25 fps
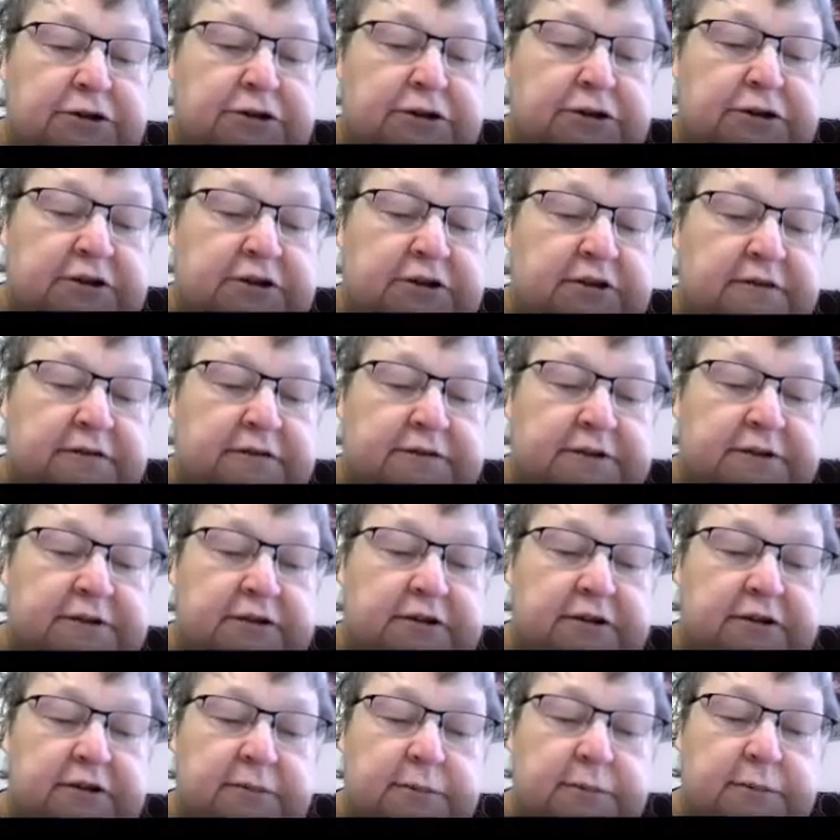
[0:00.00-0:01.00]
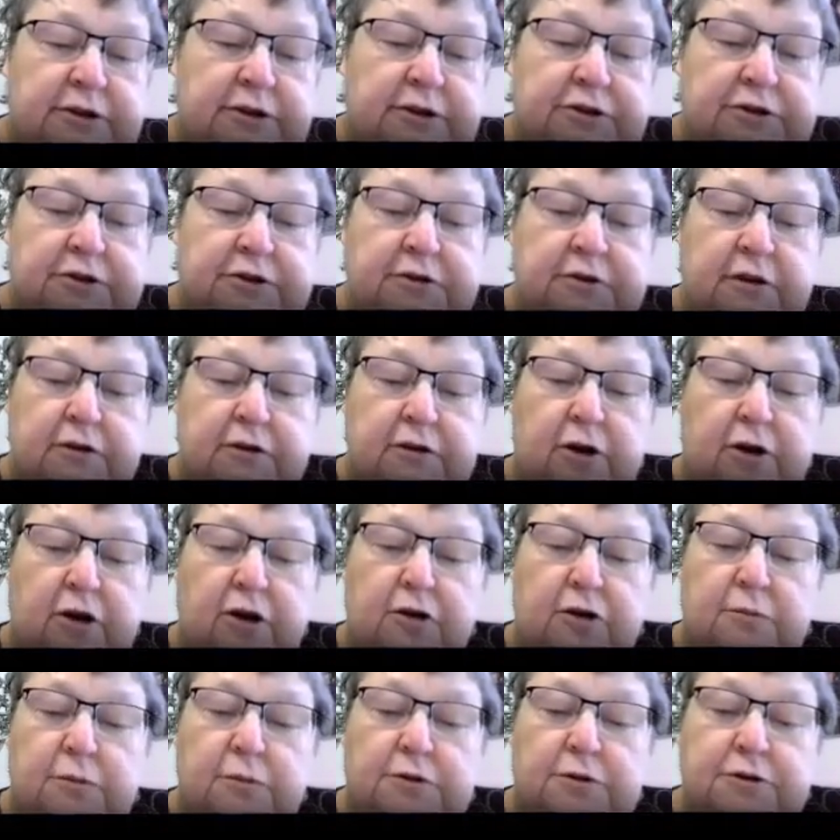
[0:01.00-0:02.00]
infinite dimensional
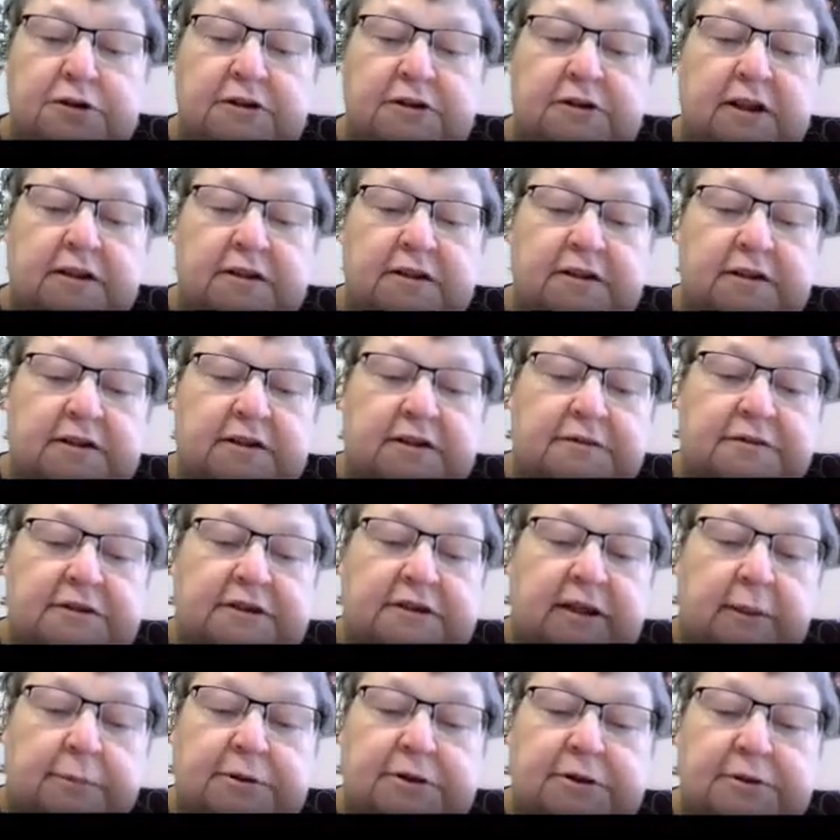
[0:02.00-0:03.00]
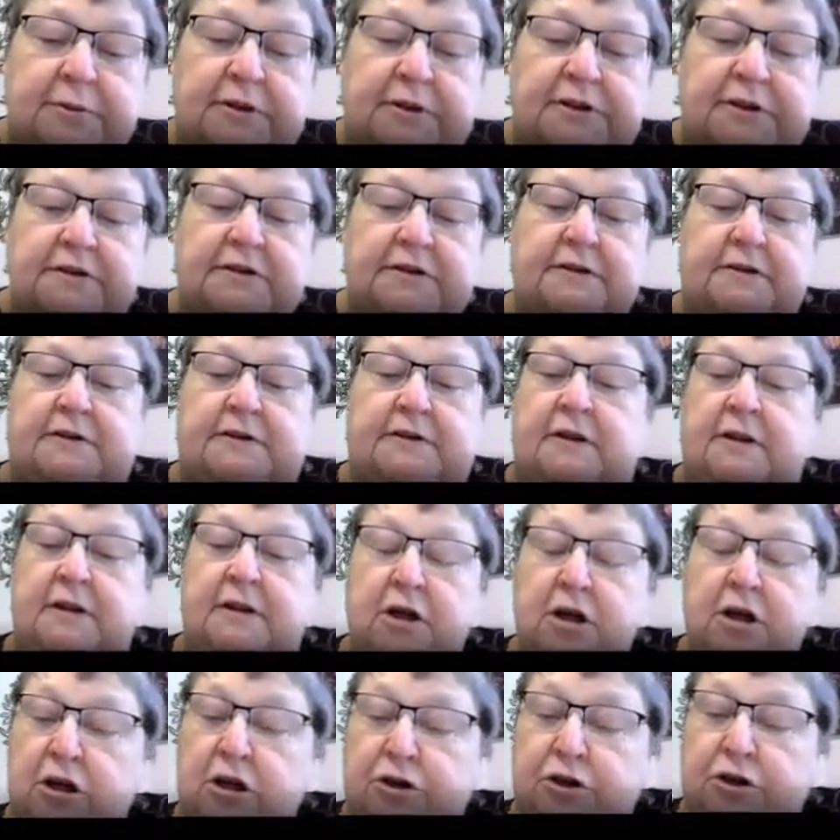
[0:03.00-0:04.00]
almost transitive subspace.
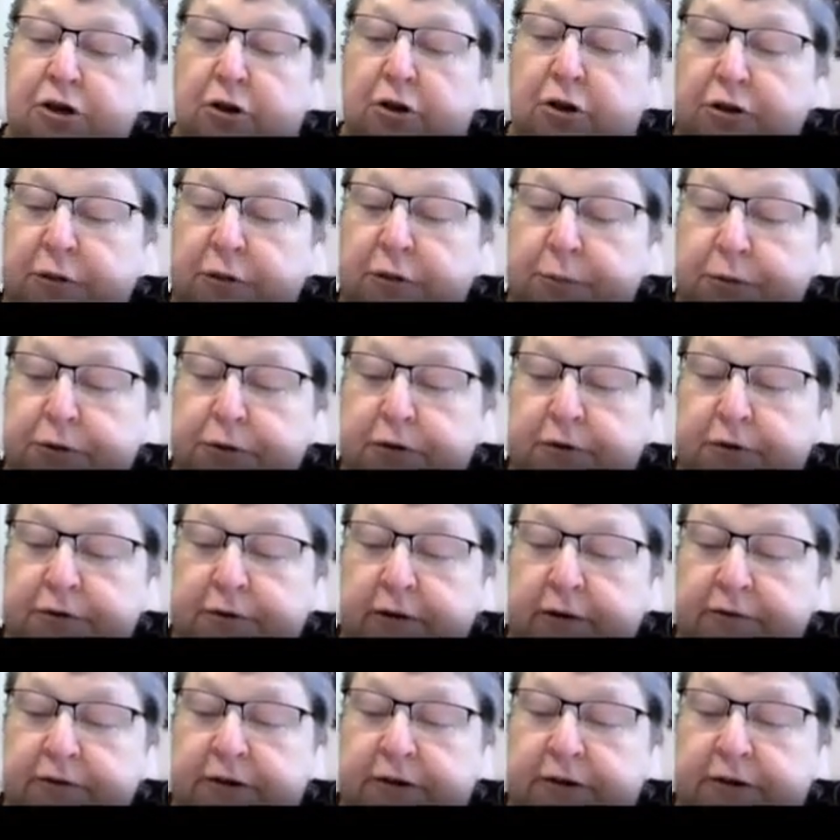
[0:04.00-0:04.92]
So the proof of